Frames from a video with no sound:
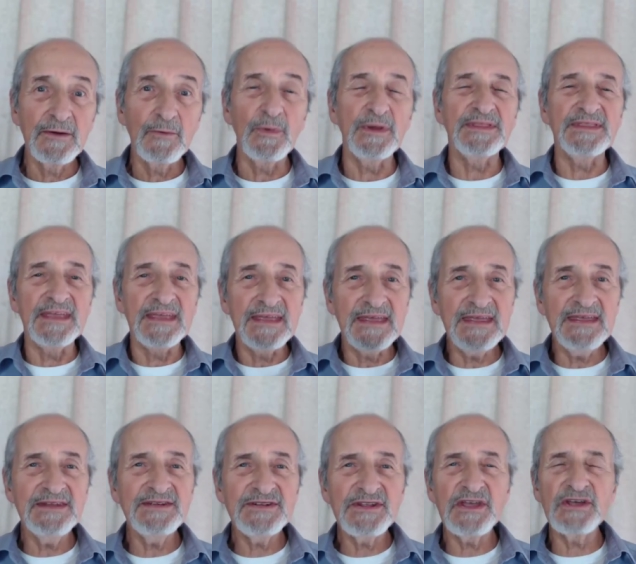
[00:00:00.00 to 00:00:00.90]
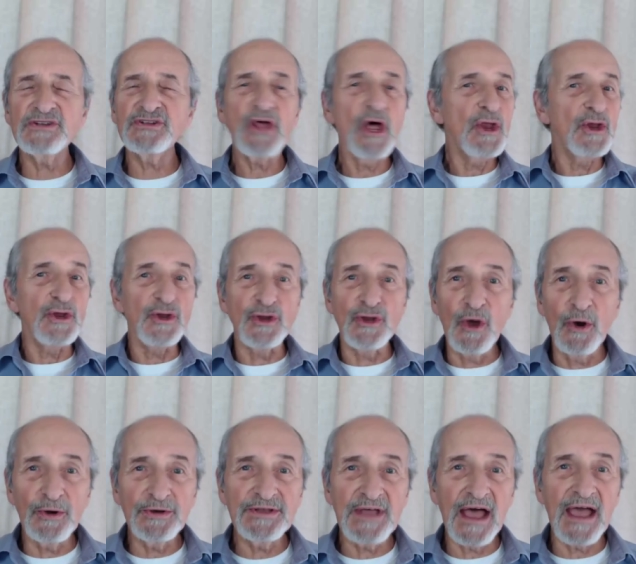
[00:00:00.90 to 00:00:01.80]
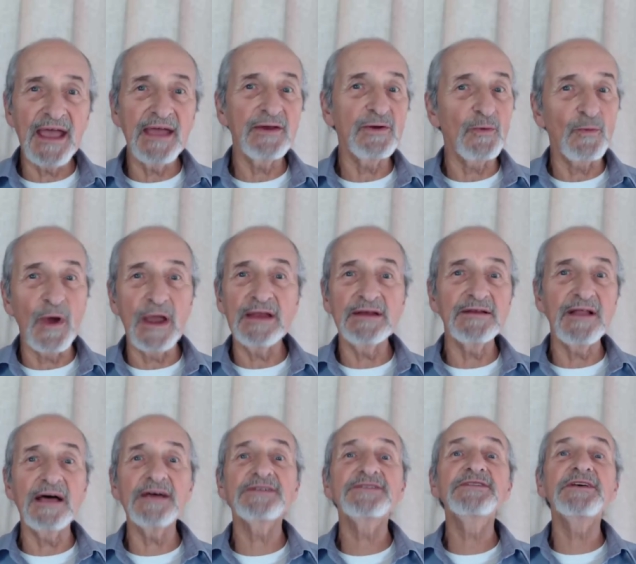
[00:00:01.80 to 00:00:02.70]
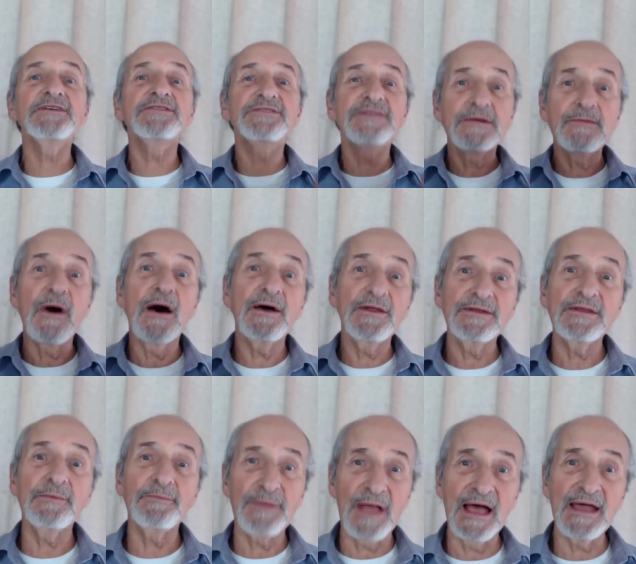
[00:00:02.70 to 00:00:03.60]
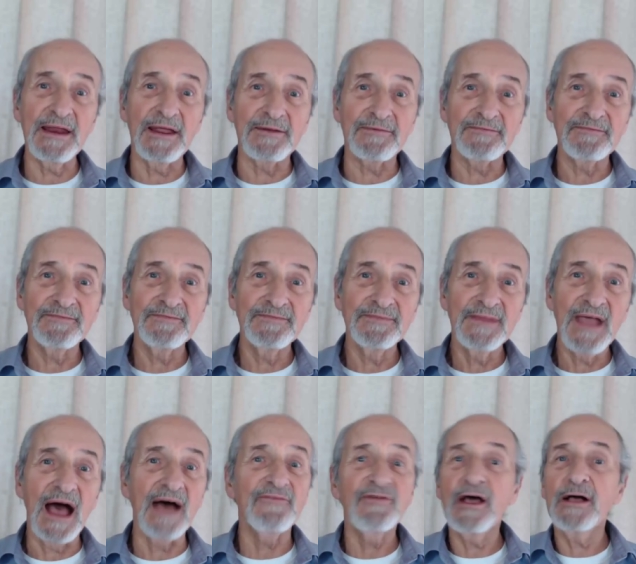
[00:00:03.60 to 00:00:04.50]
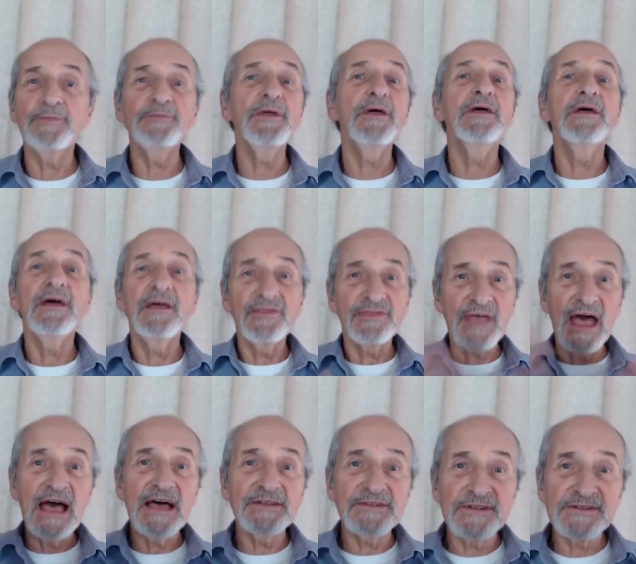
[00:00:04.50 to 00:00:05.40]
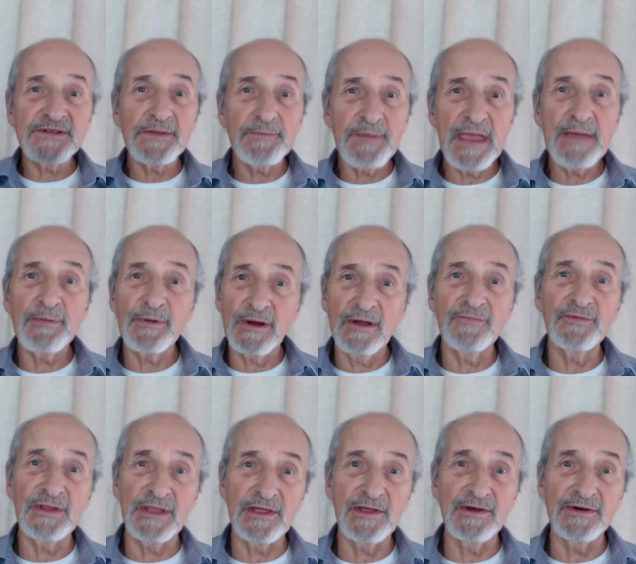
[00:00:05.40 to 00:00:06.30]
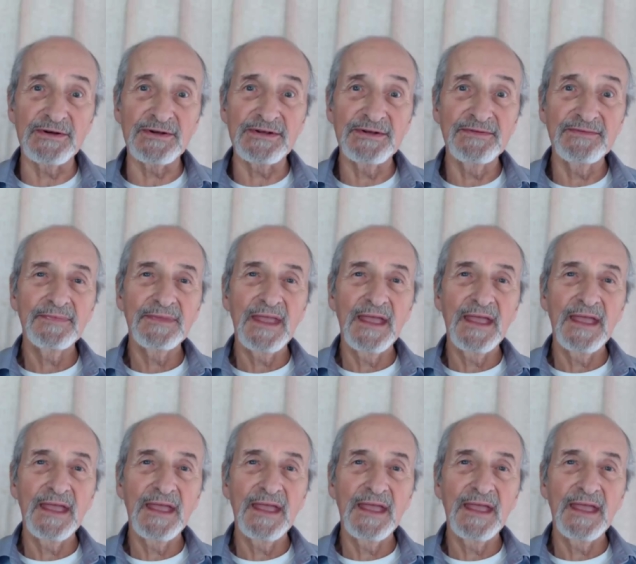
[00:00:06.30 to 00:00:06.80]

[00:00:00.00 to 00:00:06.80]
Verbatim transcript: with the easiest no diet weight loss system on the planet. I've helped thousands of people over the years.